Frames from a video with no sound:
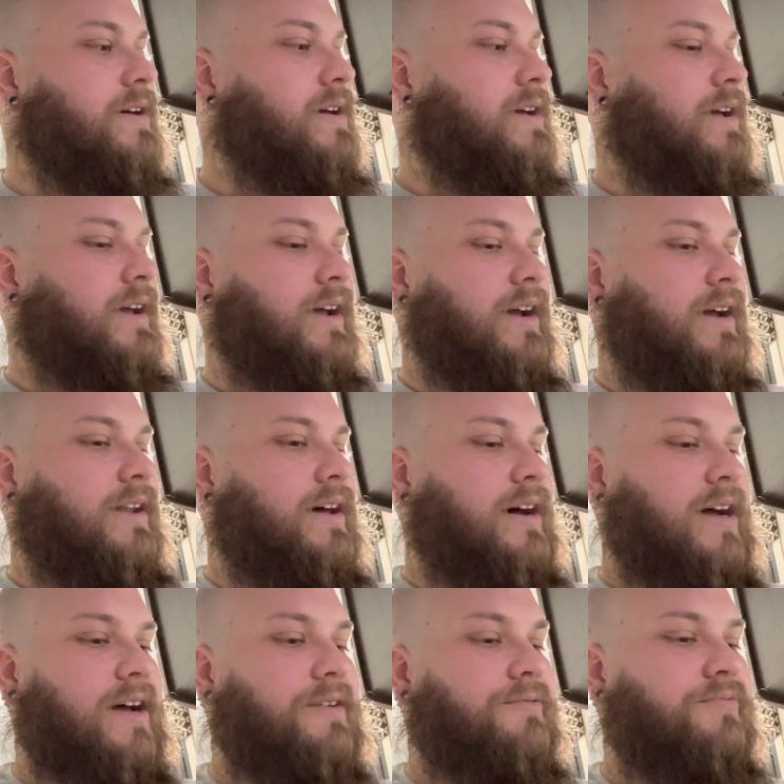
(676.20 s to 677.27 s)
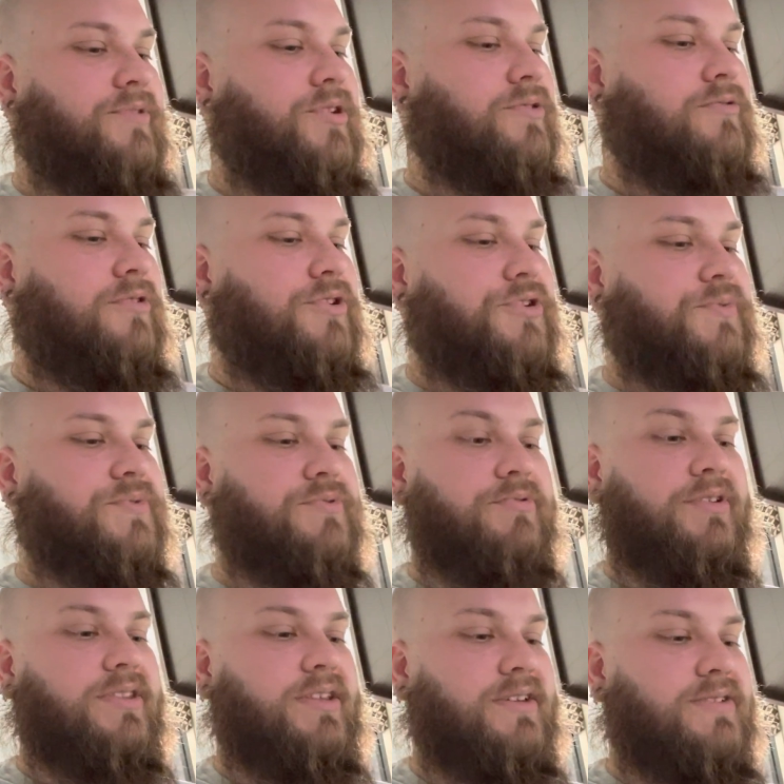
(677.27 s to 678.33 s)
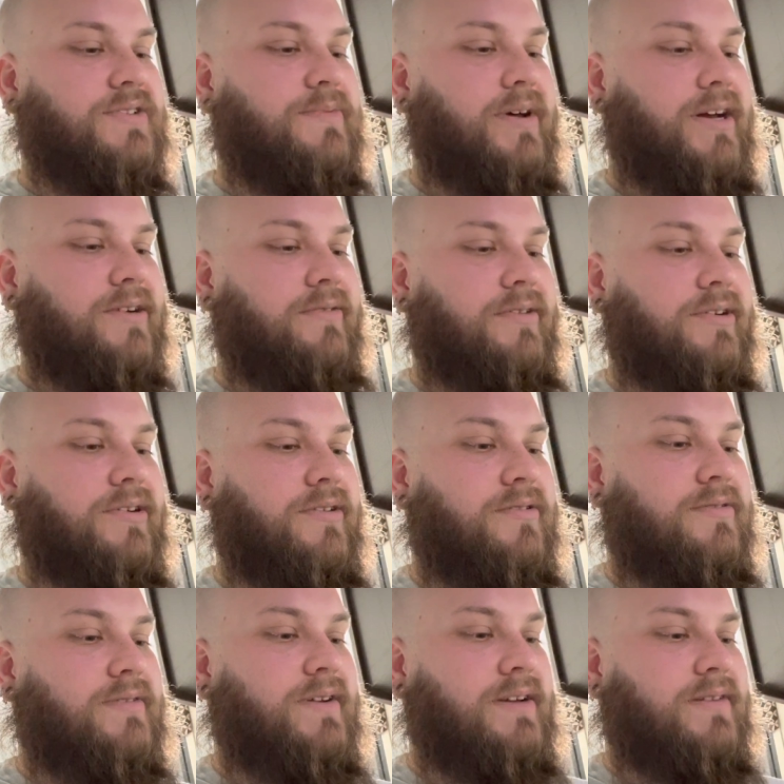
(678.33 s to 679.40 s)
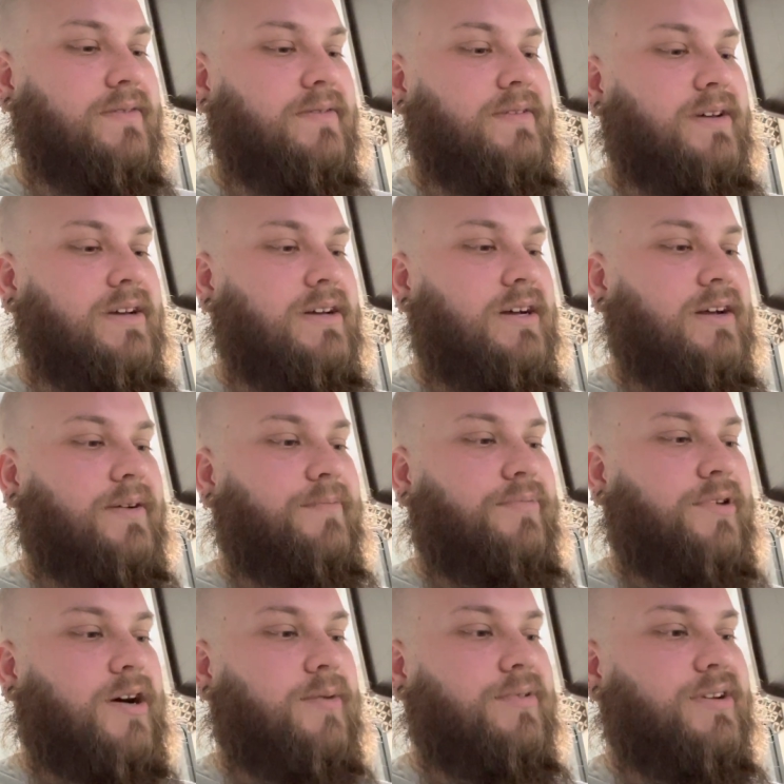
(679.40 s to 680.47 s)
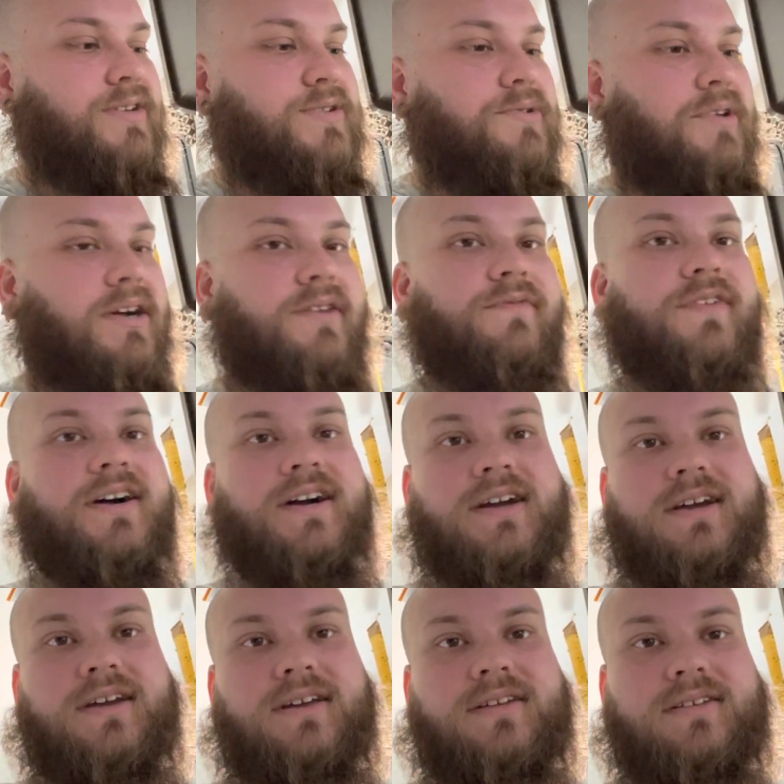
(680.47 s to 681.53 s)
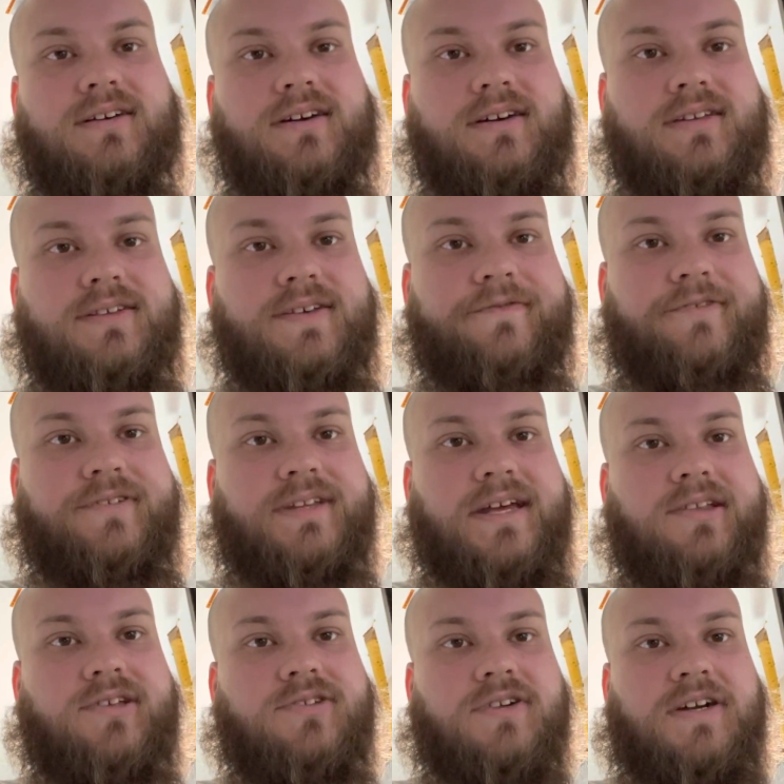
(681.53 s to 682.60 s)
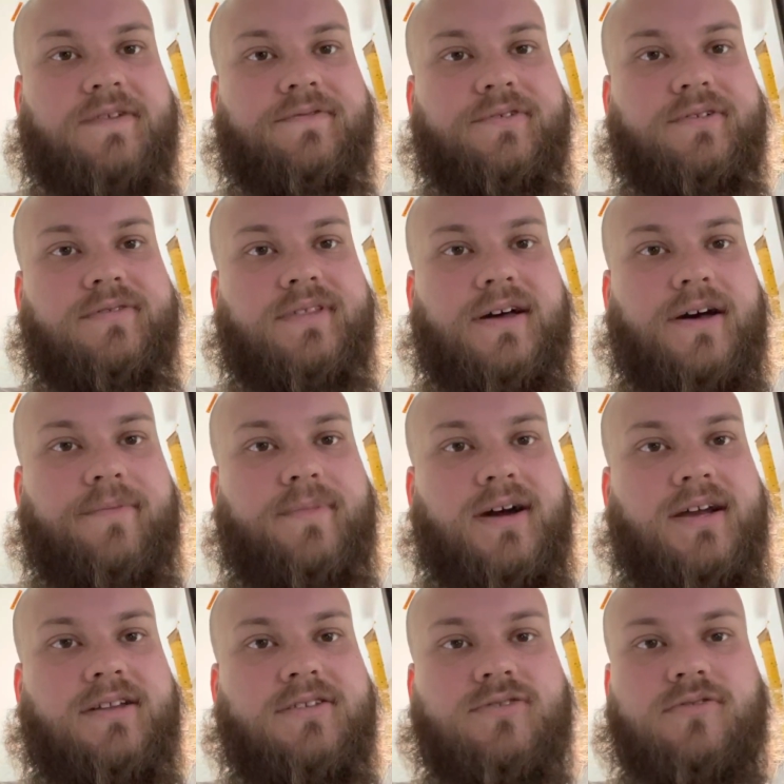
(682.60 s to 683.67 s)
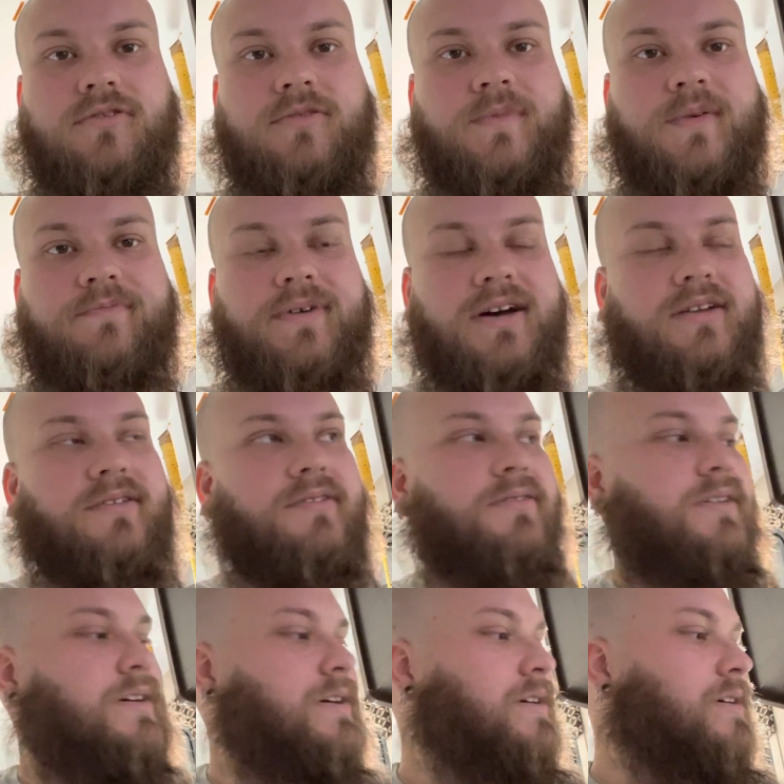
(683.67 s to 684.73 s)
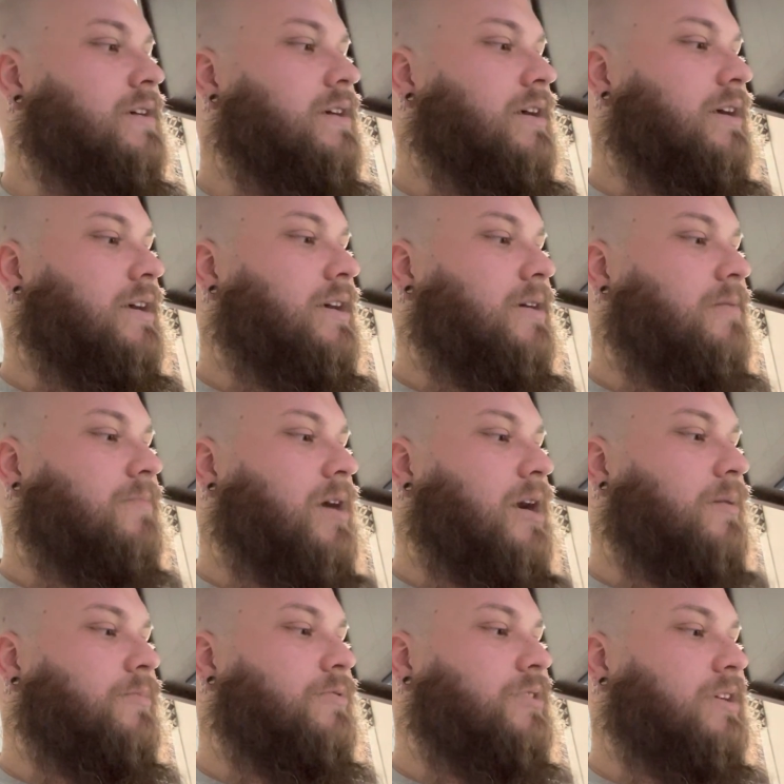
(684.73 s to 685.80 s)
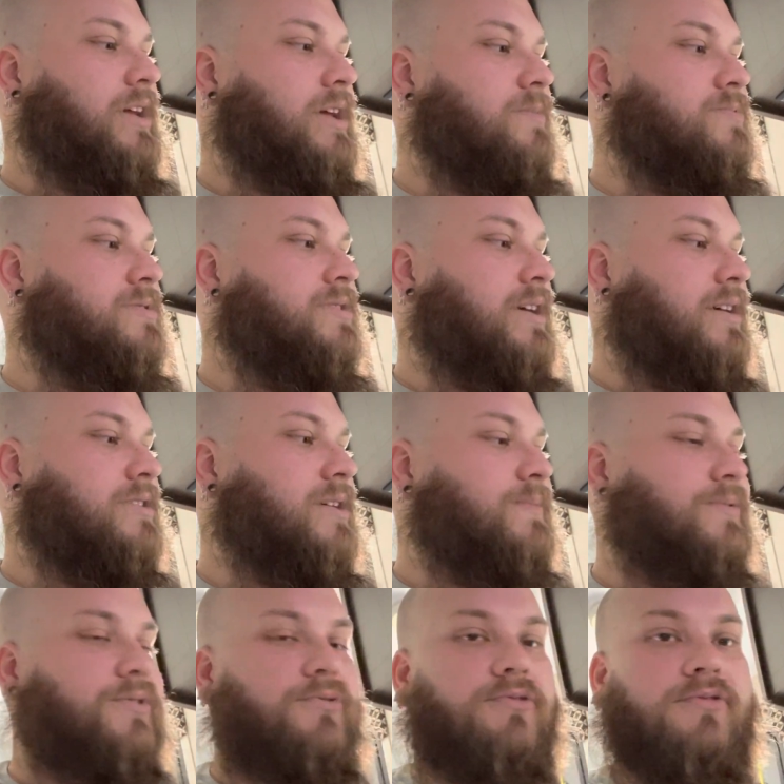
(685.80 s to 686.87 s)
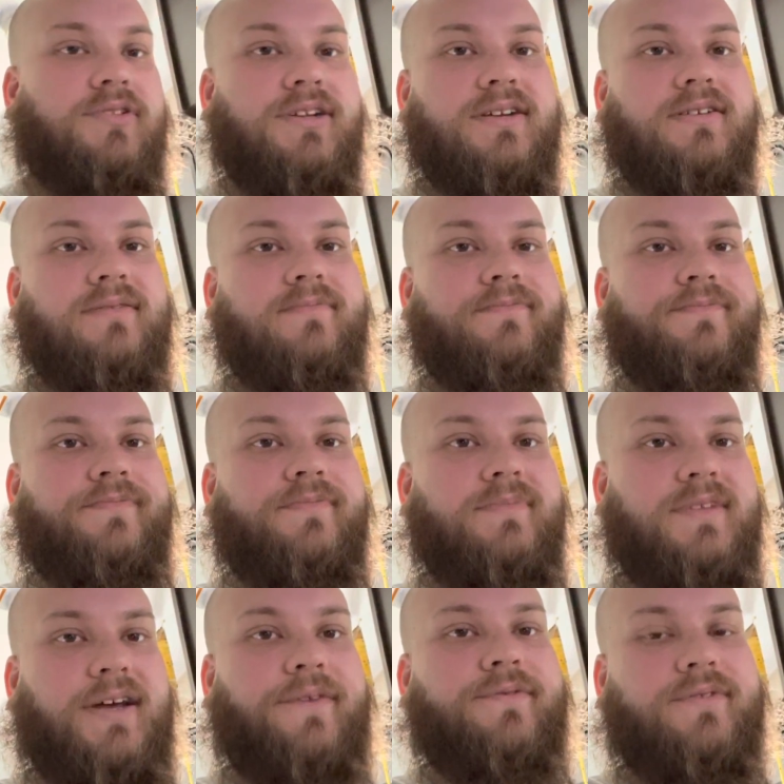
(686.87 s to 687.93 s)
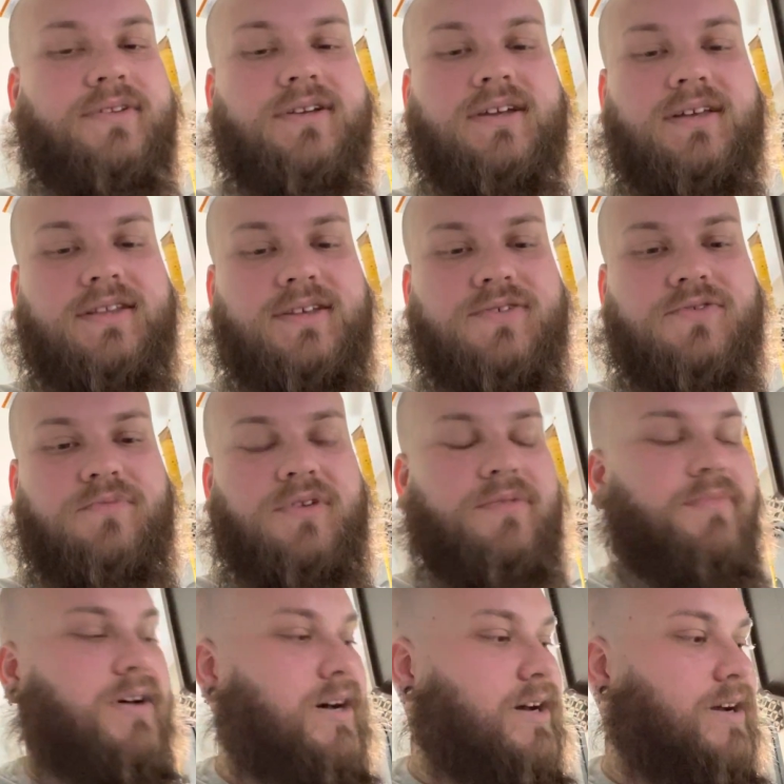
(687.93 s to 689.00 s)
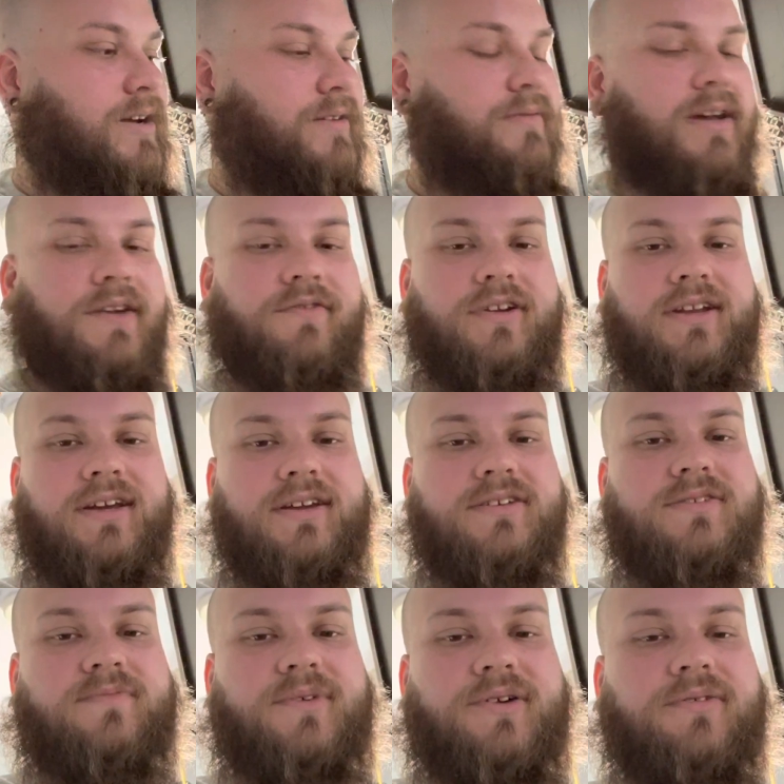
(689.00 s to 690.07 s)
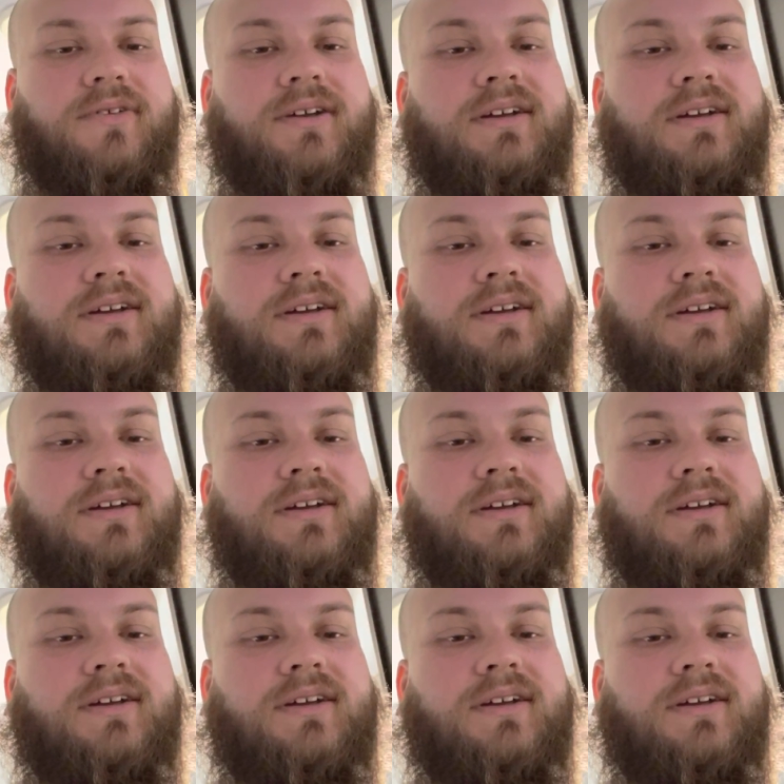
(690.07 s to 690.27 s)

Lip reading: And I have no qualms with this tobacco at all. And probably until I can find a different daily driver that might enjoy a little bit better, I'm going to keep stocked up on Orlik, definitely. And this will be my everyday smoke.